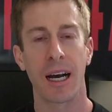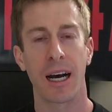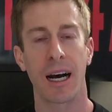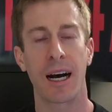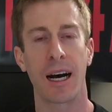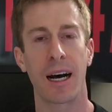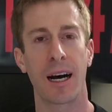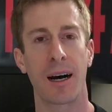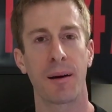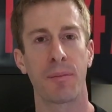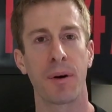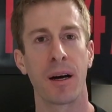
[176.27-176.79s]

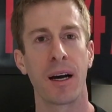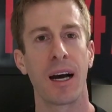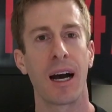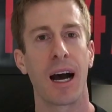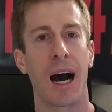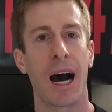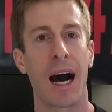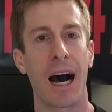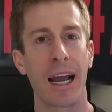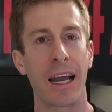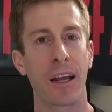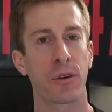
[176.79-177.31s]
I
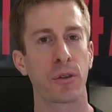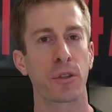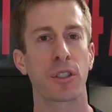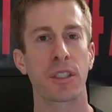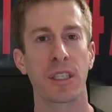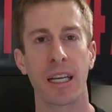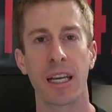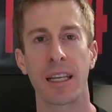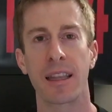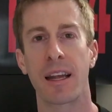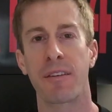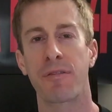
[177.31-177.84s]

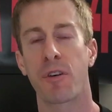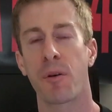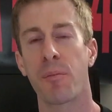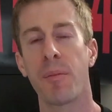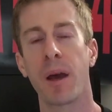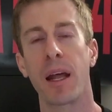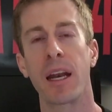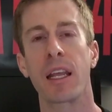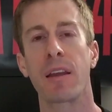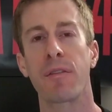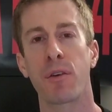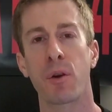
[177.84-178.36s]
understand that for
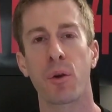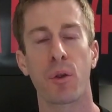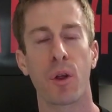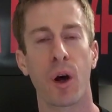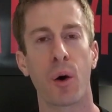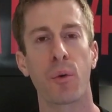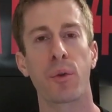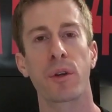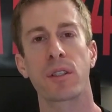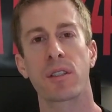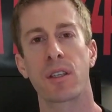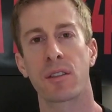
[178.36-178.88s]
many of you
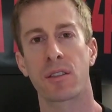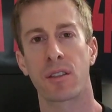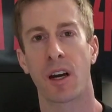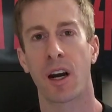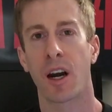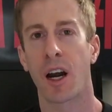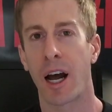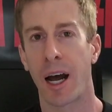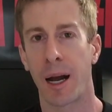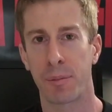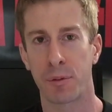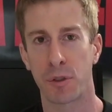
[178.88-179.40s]
though, this isn't
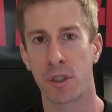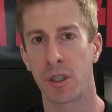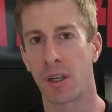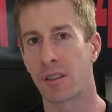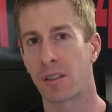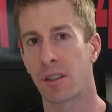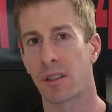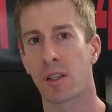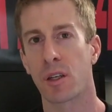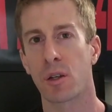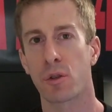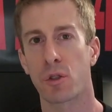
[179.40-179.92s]
an option.
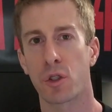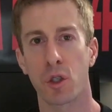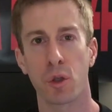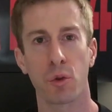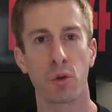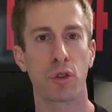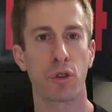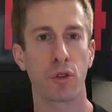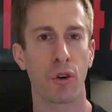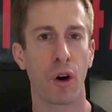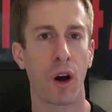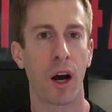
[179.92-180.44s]
It's a little too
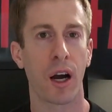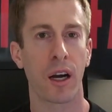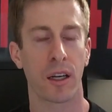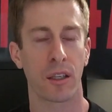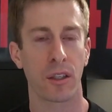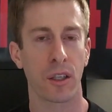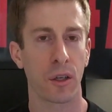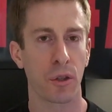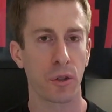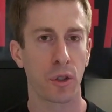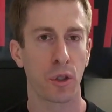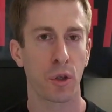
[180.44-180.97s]
strong, a
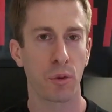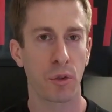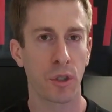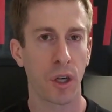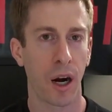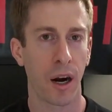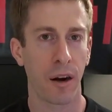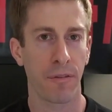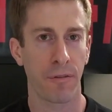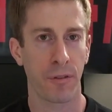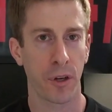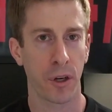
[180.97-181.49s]
little too
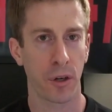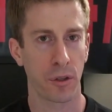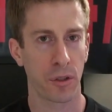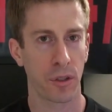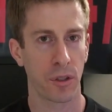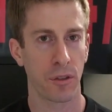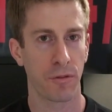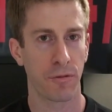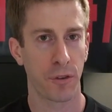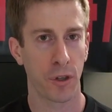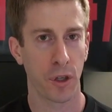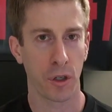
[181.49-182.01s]
tart for
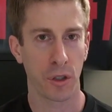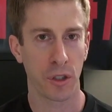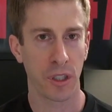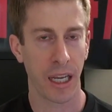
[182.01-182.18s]
your